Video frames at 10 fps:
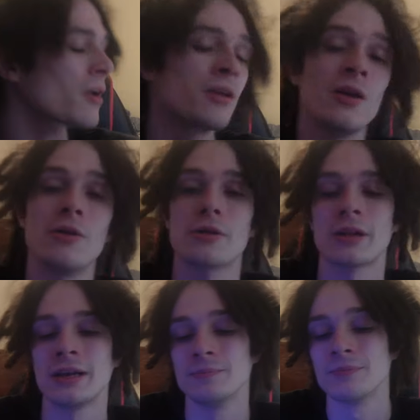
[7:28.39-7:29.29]
You know what I'm
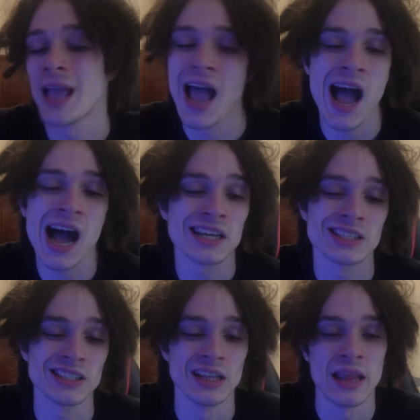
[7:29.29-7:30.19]
saying? I
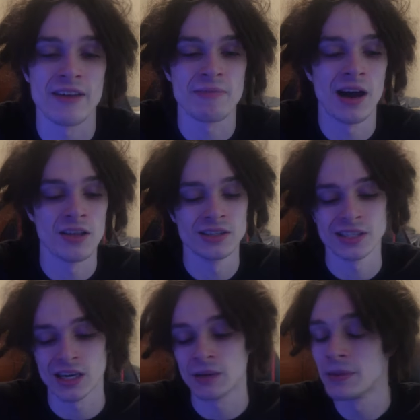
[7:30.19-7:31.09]
shouldn't have left my other
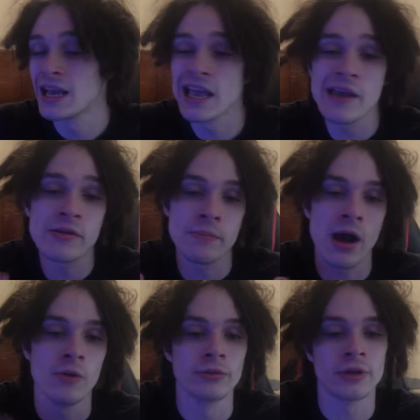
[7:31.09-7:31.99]
job. It was
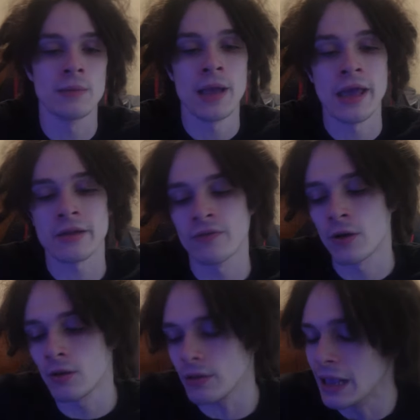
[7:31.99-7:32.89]
my own dumbass fault.